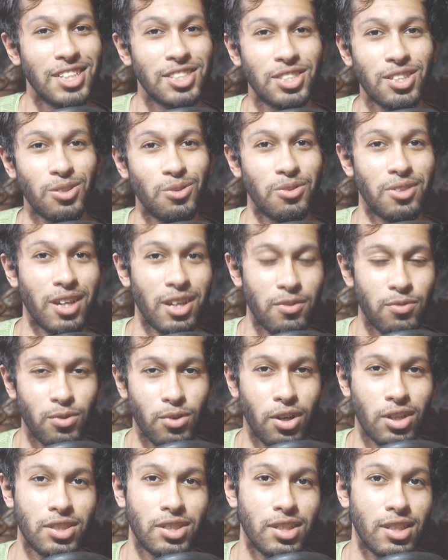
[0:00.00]
So thank you for
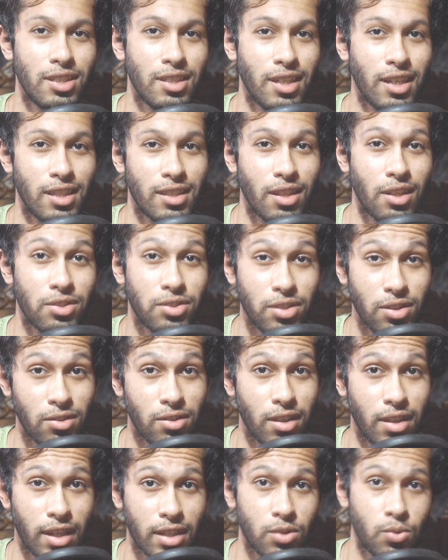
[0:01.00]
watching, and I'll see you
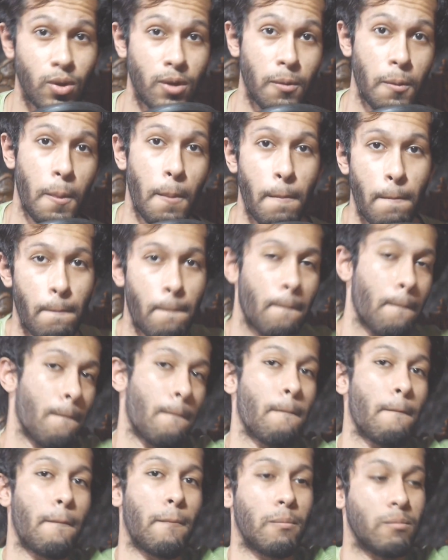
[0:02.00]
in the next one.
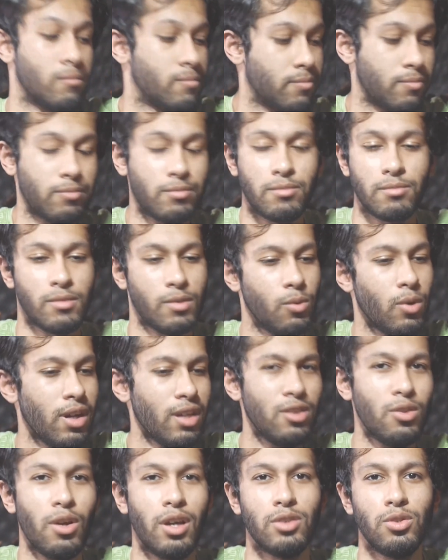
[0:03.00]

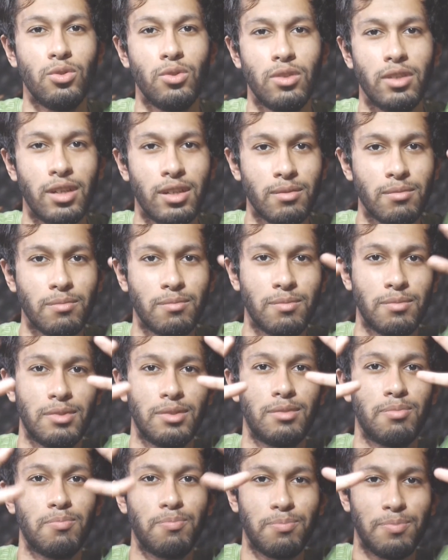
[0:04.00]
Why do I do that?
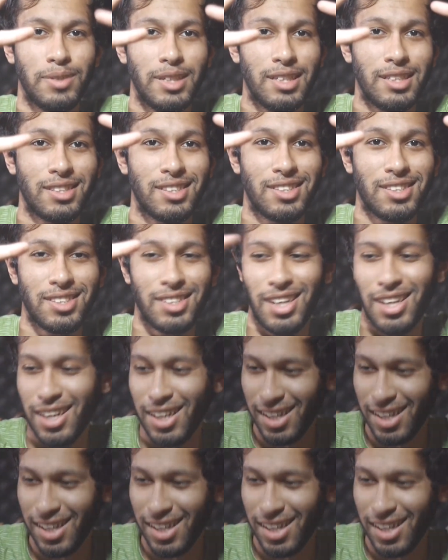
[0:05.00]
Peace.